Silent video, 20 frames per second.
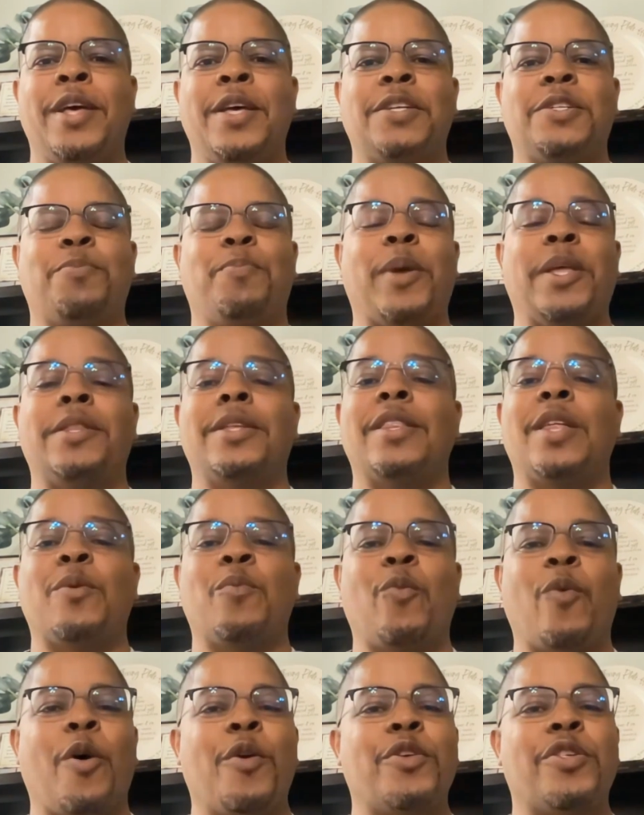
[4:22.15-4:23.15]
Spend it
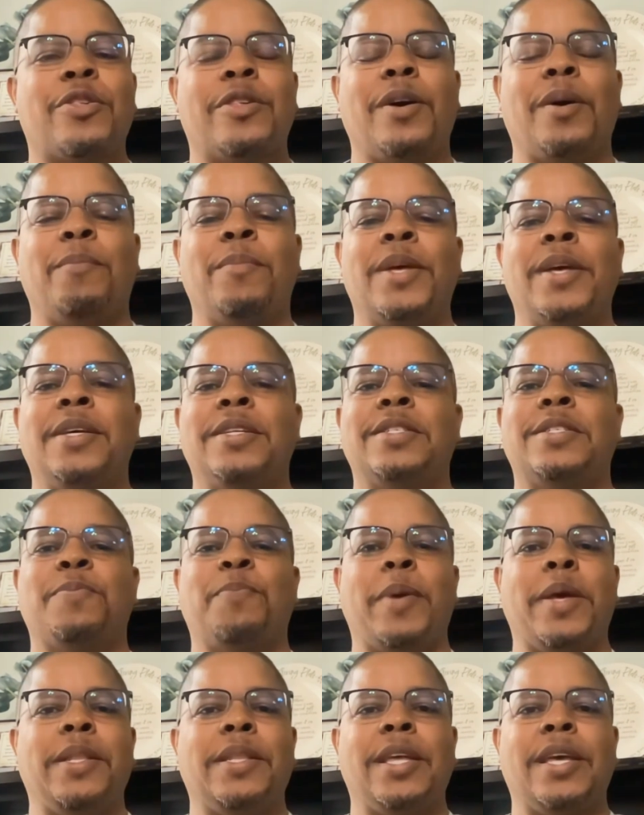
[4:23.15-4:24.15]
in worship.
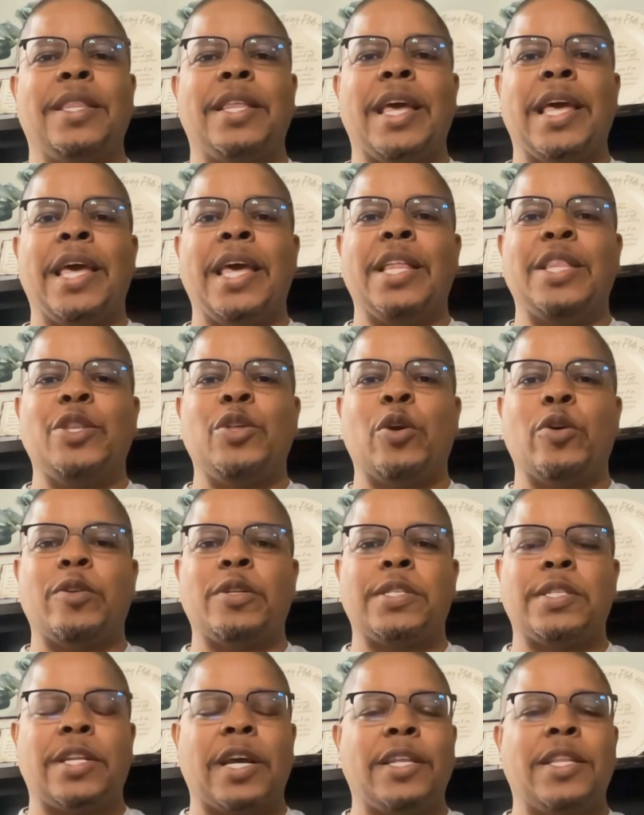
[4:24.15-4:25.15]
Spend it in your
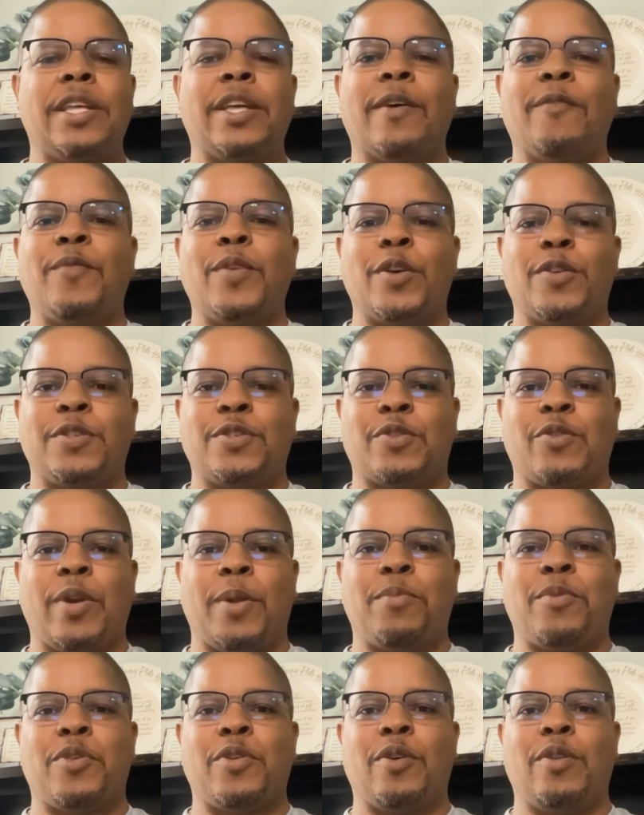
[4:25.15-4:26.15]
study of your
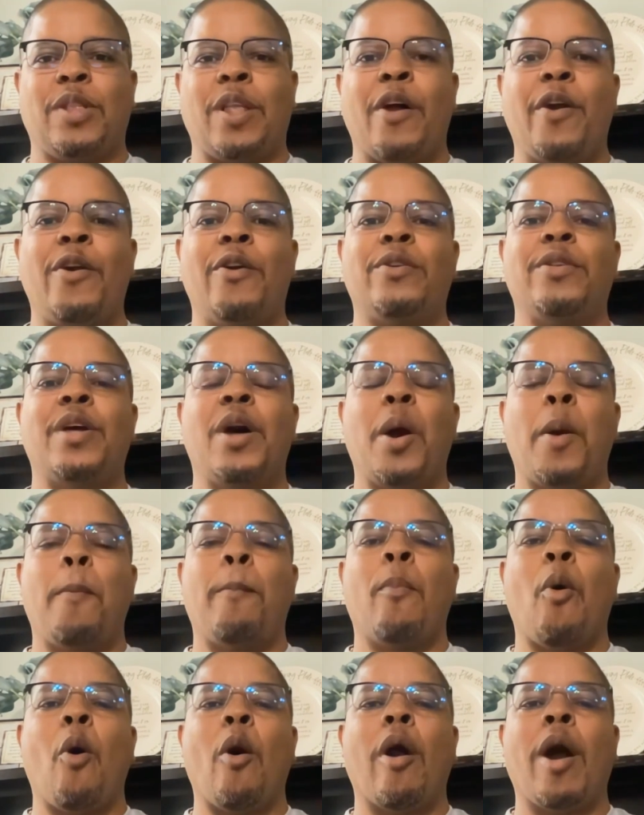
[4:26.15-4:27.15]
scripture. Learn
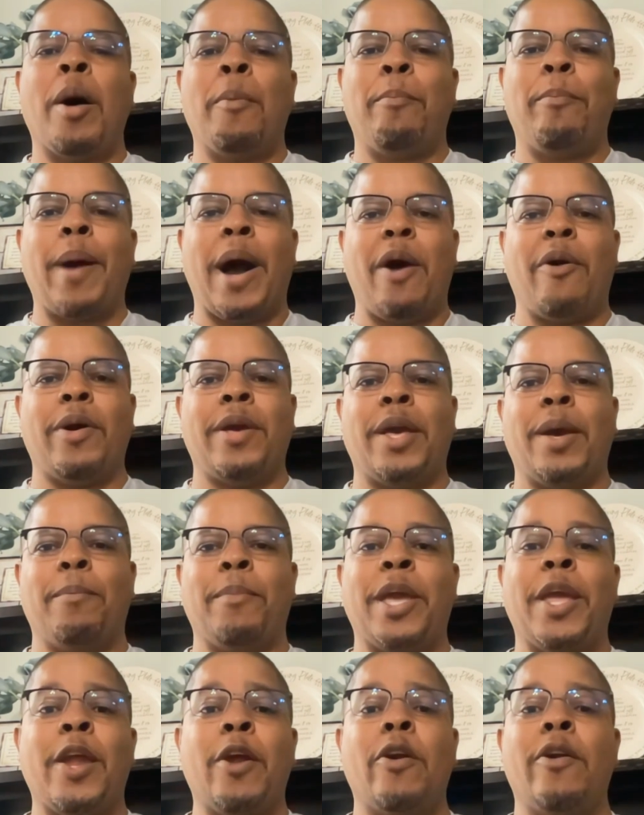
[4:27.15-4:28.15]
more about him.
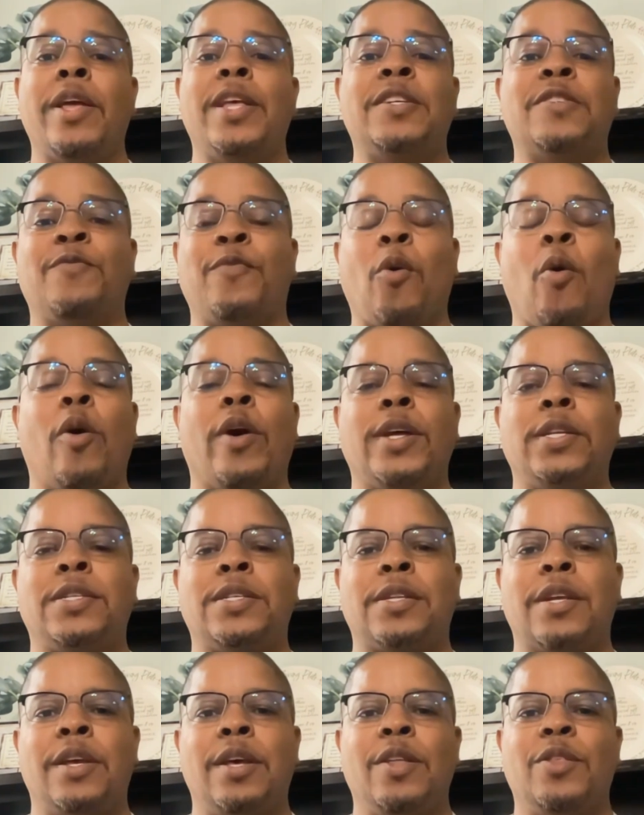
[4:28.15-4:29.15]
Hear his
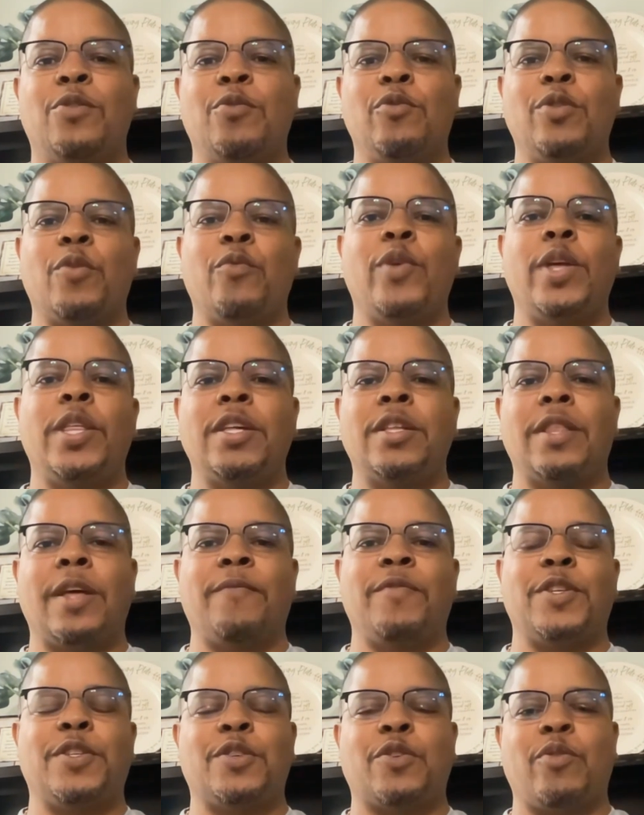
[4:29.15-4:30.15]
voice through the reading
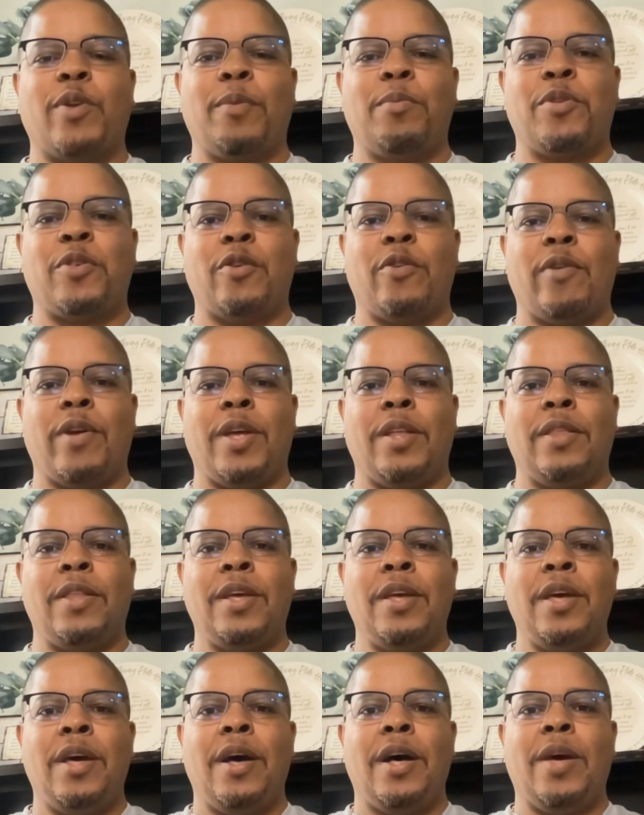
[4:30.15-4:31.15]
of the scripture. And
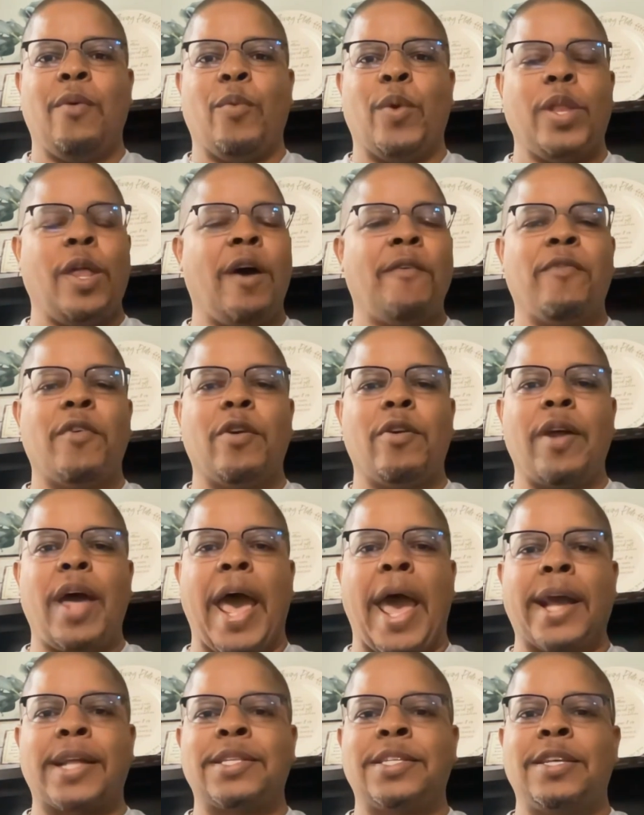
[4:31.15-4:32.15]
whatever
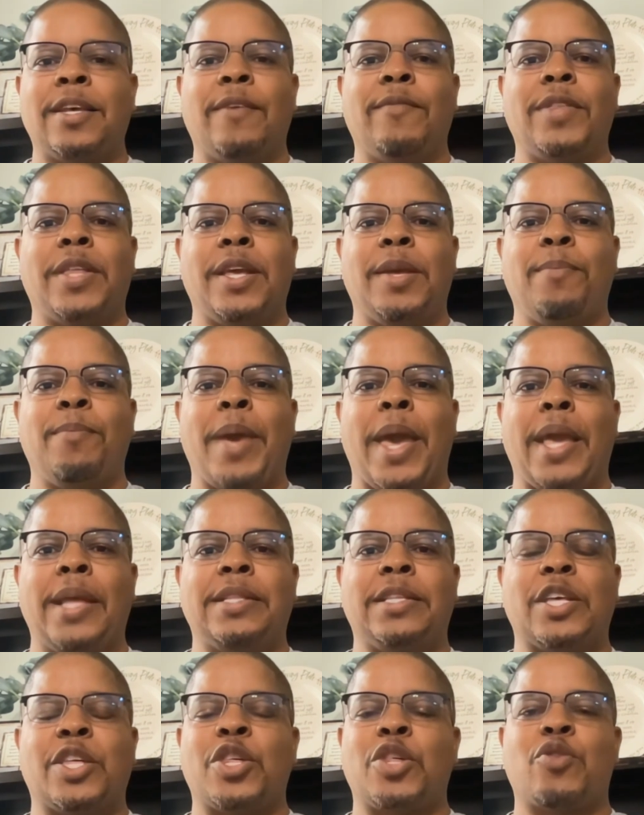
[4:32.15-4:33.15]
activity may
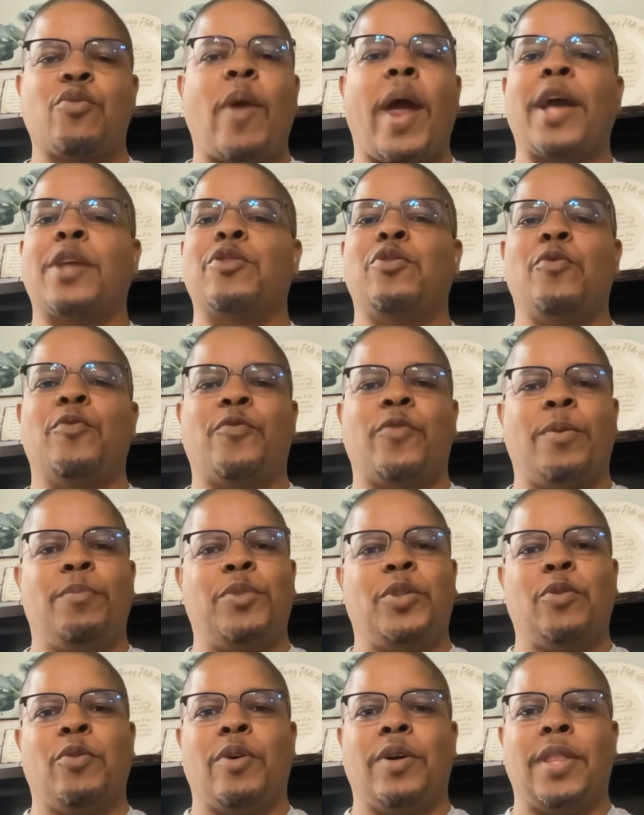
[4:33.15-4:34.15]
distract you from
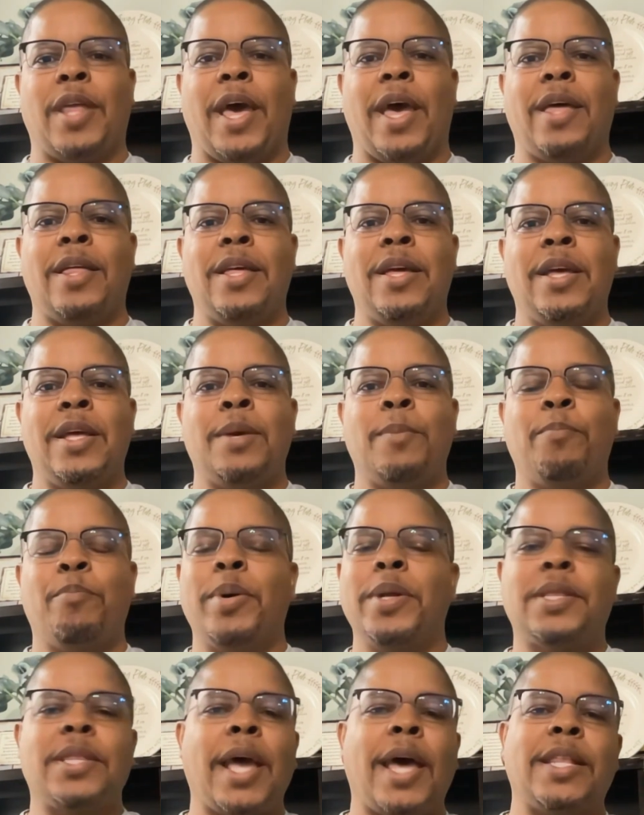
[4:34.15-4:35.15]
doing that,
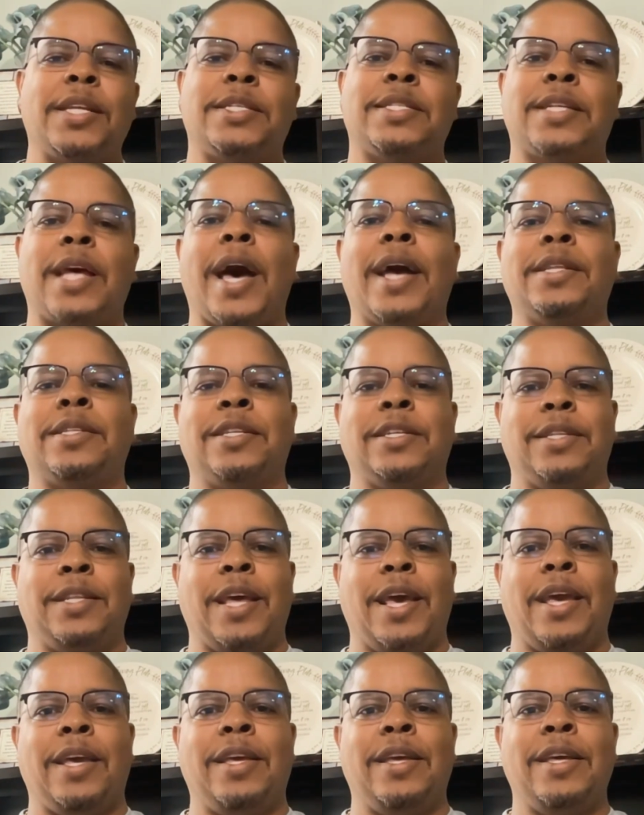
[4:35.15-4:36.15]
put that aside
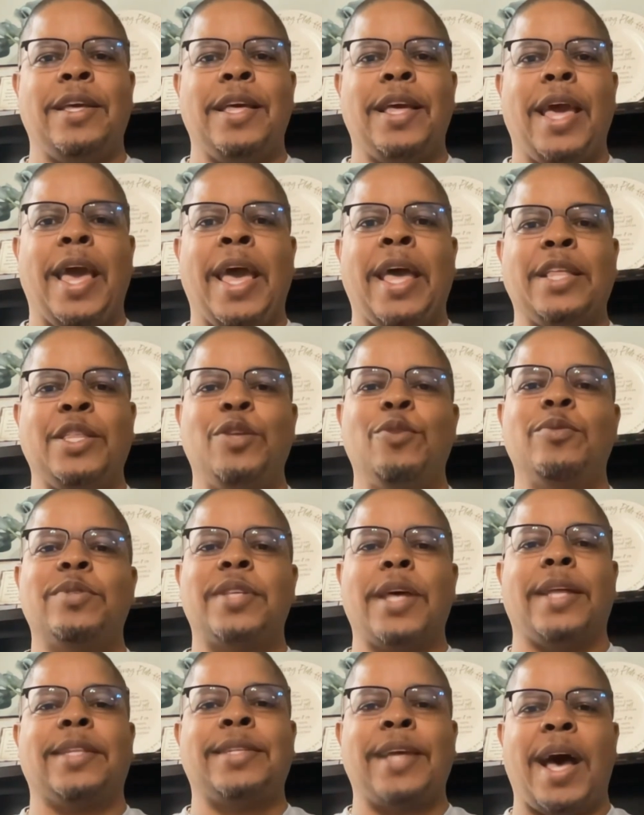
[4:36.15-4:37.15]
today and use
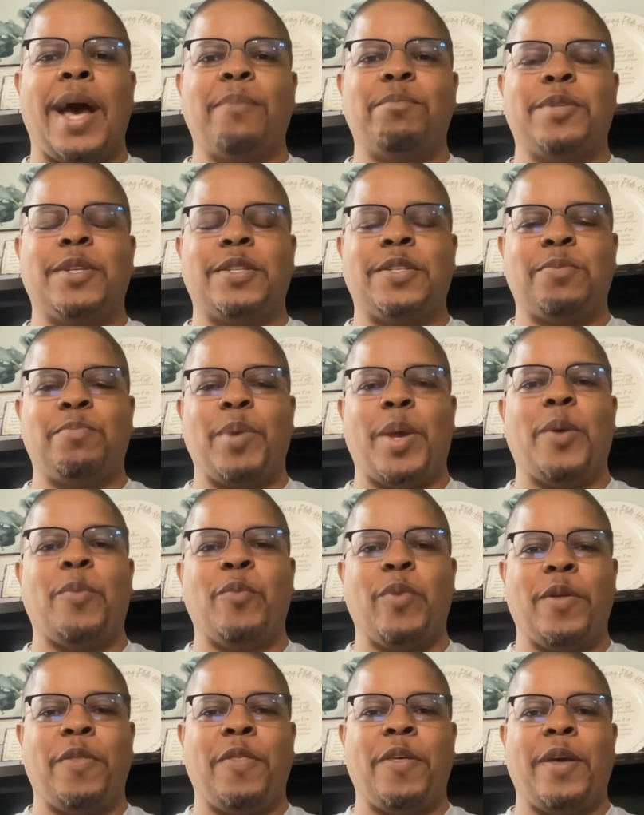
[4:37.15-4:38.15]
that time to
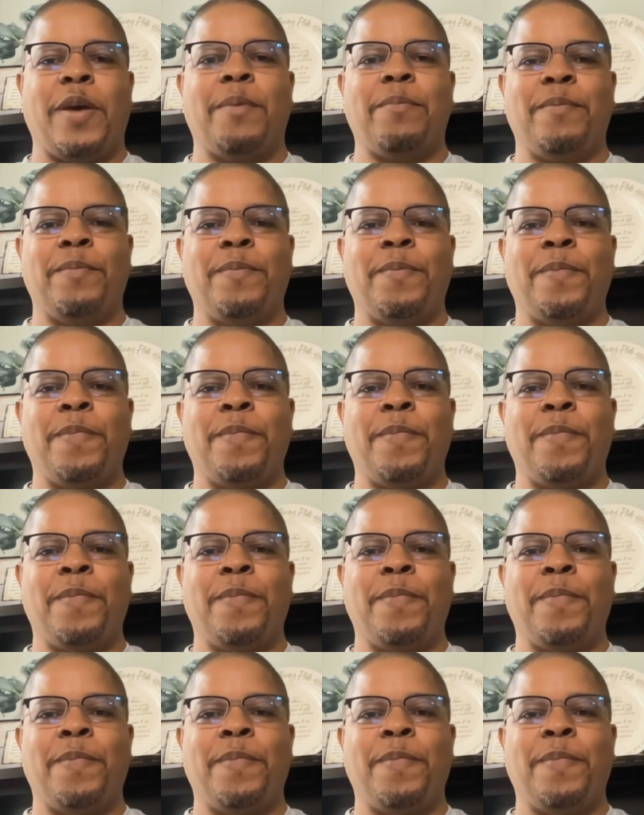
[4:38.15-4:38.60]
spend with him.